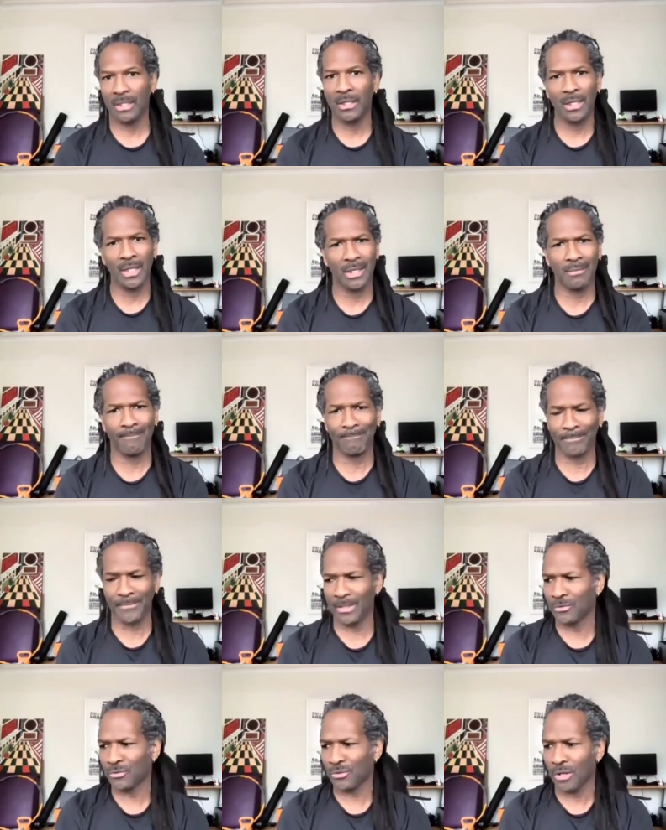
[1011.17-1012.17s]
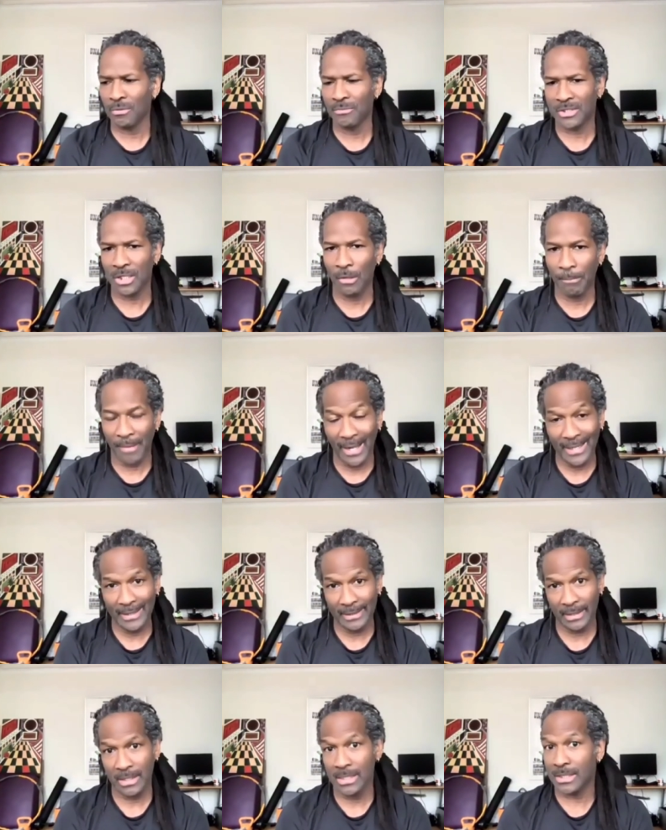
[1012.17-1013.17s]
Mm-hmm. Uh, Joe, Joe
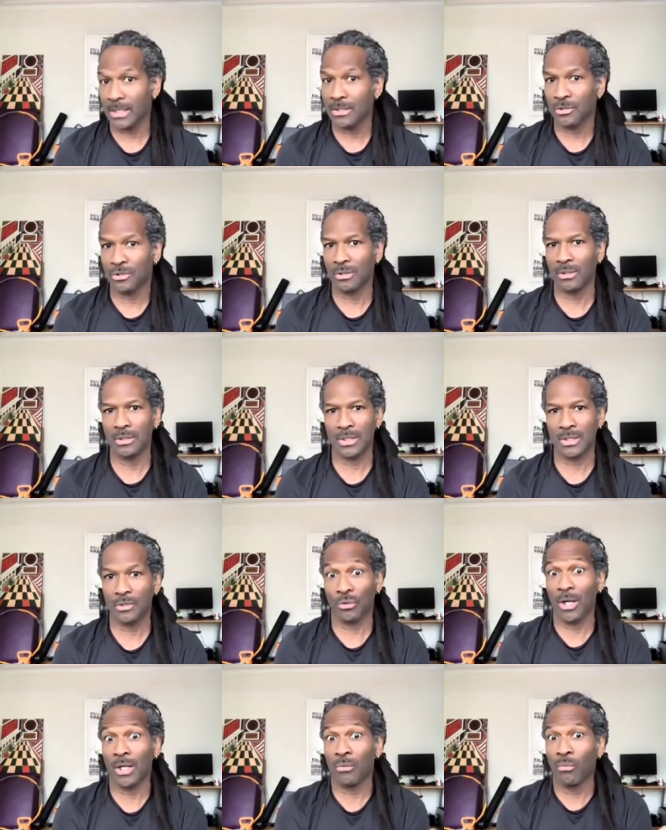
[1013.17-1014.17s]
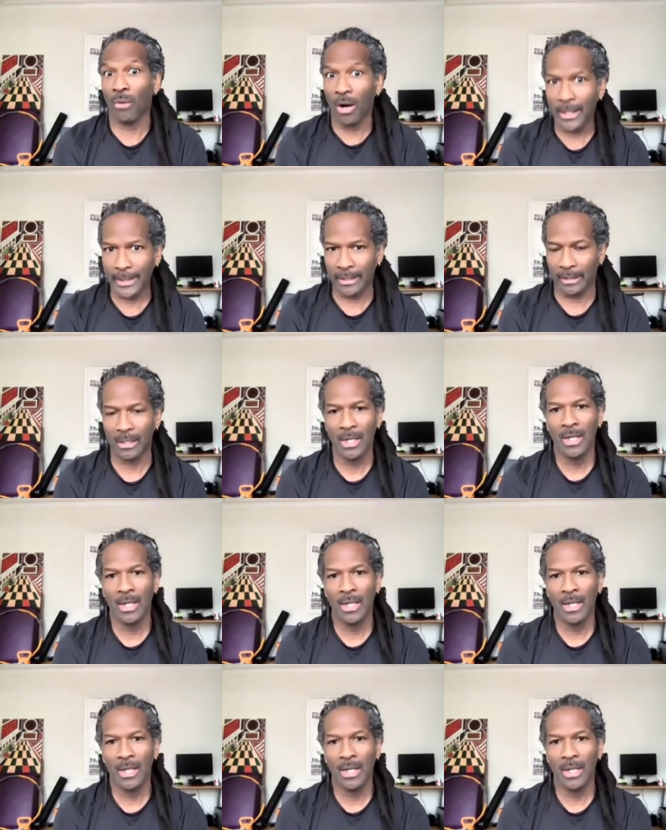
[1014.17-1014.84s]
Biden is a is a drug warrior.